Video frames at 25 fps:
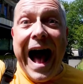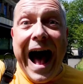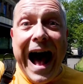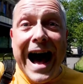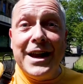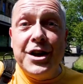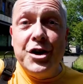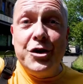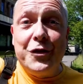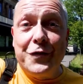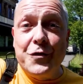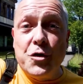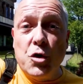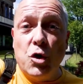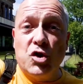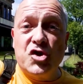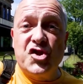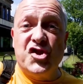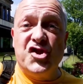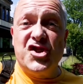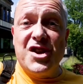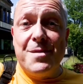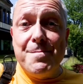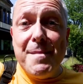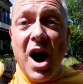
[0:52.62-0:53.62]
And of
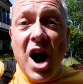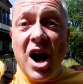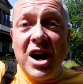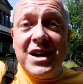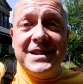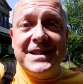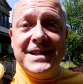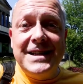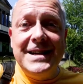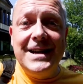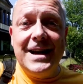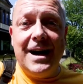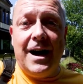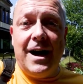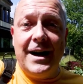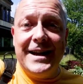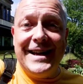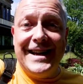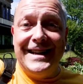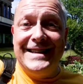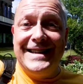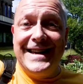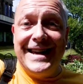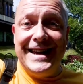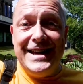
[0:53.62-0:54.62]
course, as a marketing guy
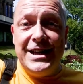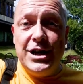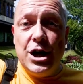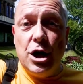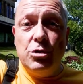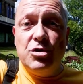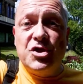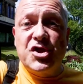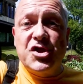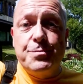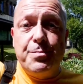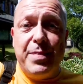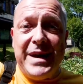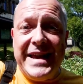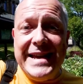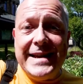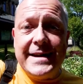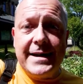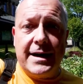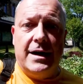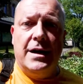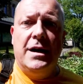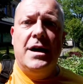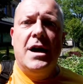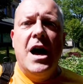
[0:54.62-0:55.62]
and keynote
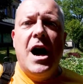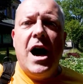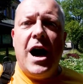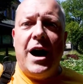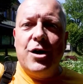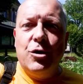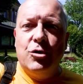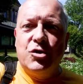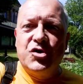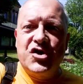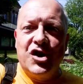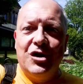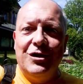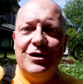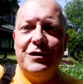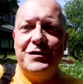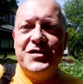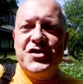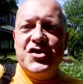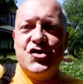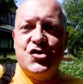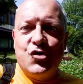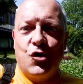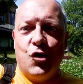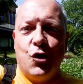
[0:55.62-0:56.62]
speaker, I also love
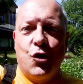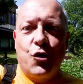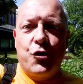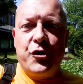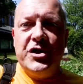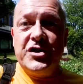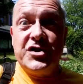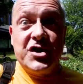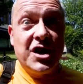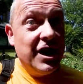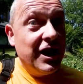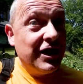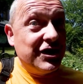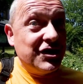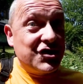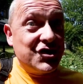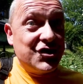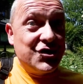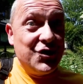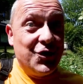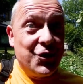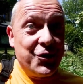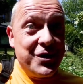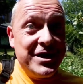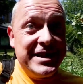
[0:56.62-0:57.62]
stories and
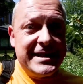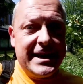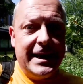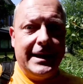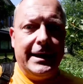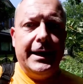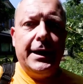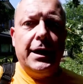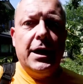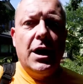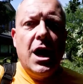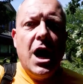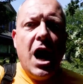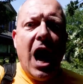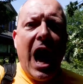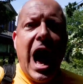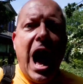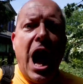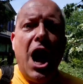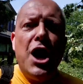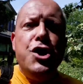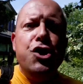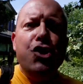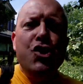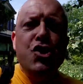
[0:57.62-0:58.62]
storytelling.
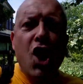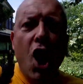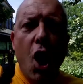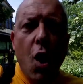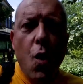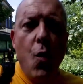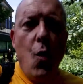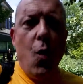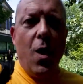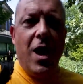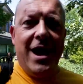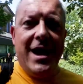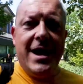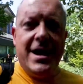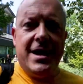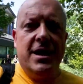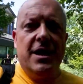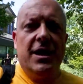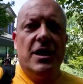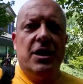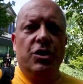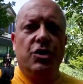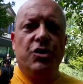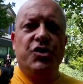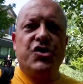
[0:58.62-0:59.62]
And nowhere
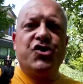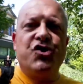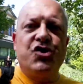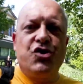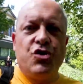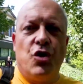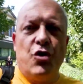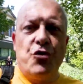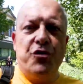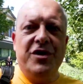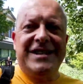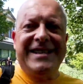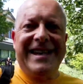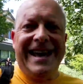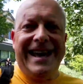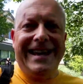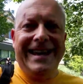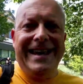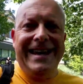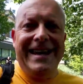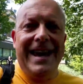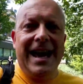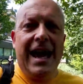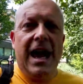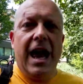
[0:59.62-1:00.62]
do
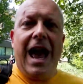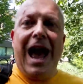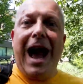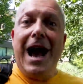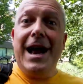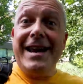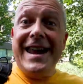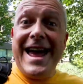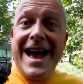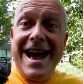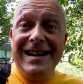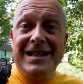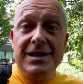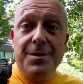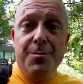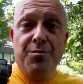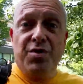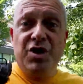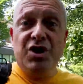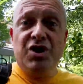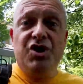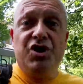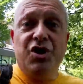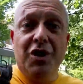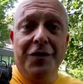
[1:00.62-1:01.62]
storytelling and
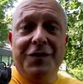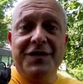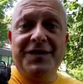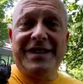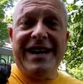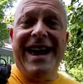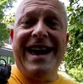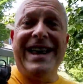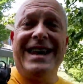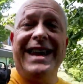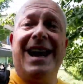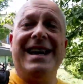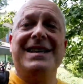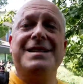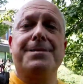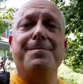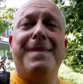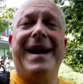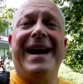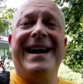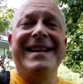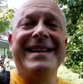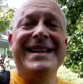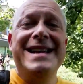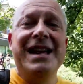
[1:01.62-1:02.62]
Edinburgh dovetail as
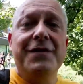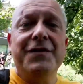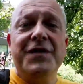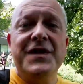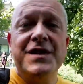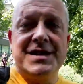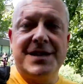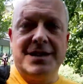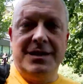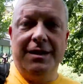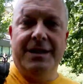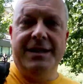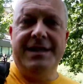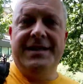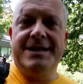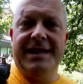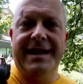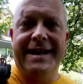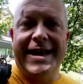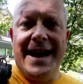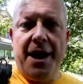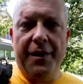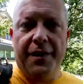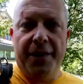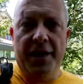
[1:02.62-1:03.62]
magnificently
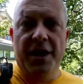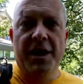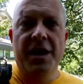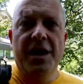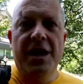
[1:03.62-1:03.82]
together